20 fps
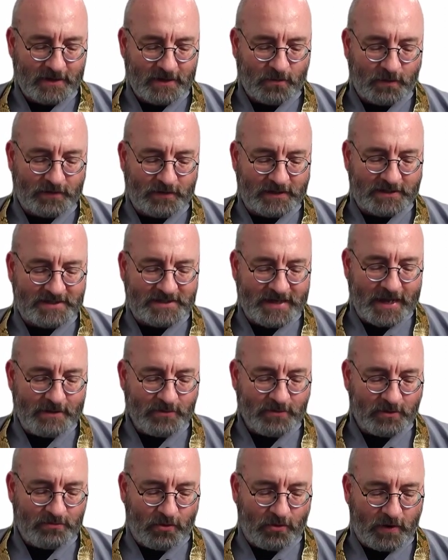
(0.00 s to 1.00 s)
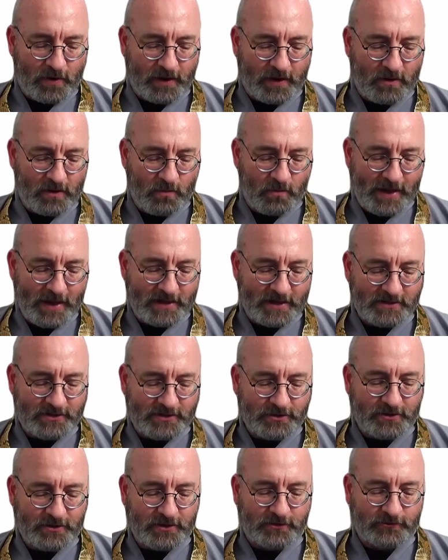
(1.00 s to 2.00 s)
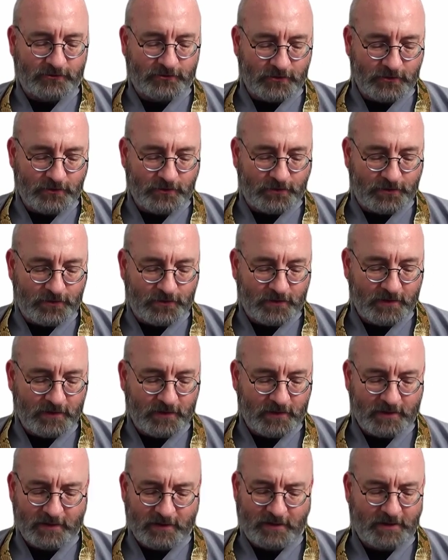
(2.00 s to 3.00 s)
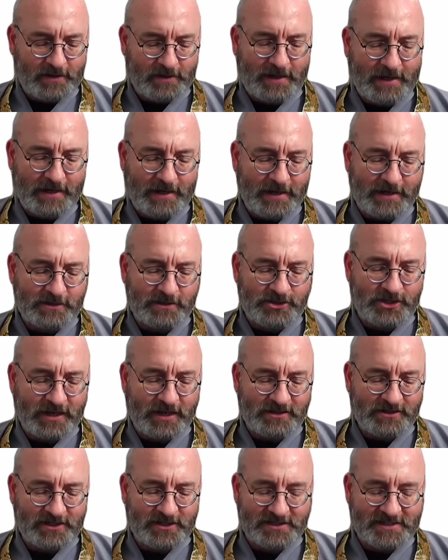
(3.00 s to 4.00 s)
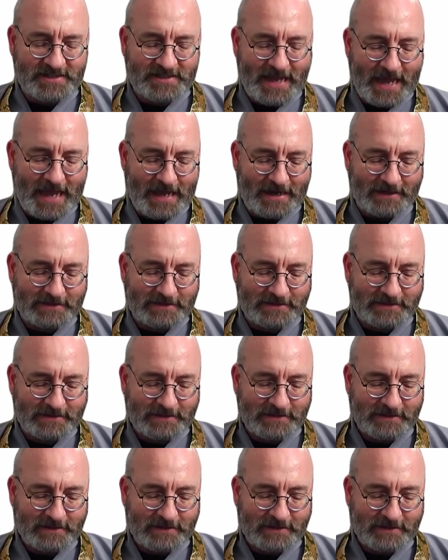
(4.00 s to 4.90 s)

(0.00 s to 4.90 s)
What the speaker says: When the stable boy awakened to the truth, he didn't change his status.